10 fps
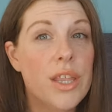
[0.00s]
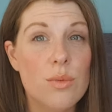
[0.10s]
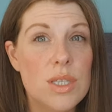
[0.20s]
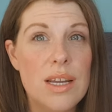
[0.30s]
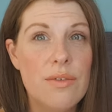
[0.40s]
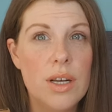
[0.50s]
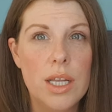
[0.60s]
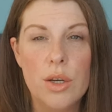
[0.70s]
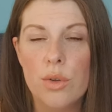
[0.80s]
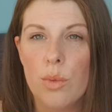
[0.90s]
There was
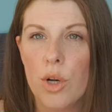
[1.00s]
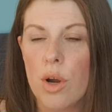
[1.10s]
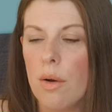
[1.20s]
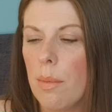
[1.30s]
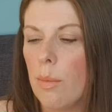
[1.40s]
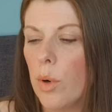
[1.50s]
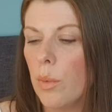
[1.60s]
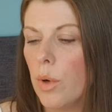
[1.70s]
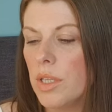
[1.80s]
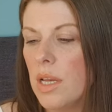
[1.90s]
definitely another one. I can't remember what
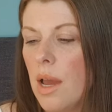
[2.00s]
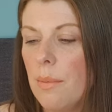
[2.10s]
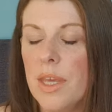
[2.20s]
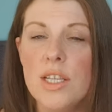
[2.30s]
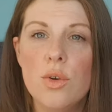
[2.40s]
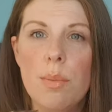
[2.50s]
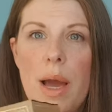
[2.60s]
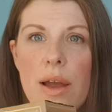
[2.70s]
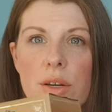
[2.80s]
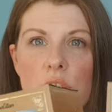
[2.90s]
it was. These are
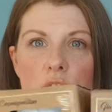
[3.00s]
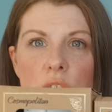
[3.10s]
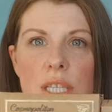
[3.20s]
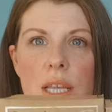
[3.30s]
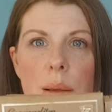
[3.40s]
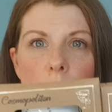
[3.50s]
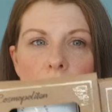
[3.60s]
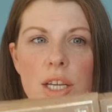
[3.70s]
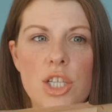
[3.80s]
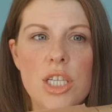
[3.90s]
£1 and I just think the
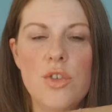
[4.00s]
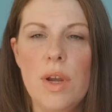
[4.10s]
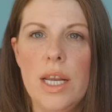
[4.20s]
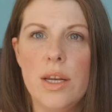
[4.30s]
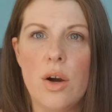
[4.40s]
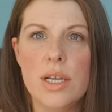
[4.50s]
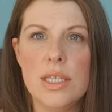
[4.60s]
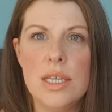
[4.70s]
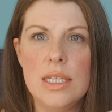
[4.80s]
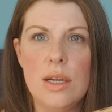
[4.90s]
packaging is really nice.
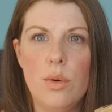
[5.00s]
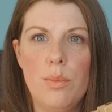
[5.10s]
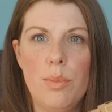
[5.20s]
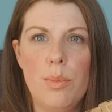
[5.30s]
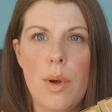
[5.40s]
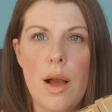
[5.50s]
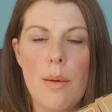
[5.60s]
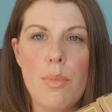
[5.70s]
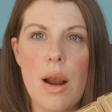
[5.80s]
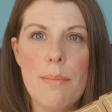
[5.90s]
And these little
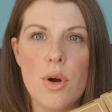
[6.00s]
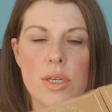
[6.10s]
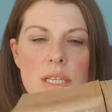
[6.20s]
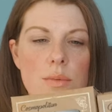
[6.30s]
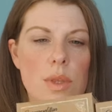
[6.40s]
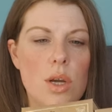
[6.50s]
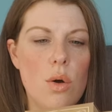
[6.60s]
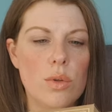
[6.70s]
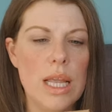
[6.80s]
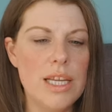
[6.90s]
brown boxes with the
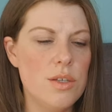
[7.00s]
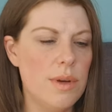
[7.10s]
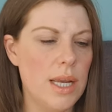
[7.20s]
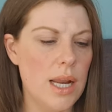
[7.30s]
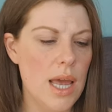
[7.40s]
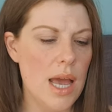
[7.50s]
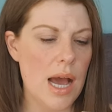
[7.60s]
gold lettering.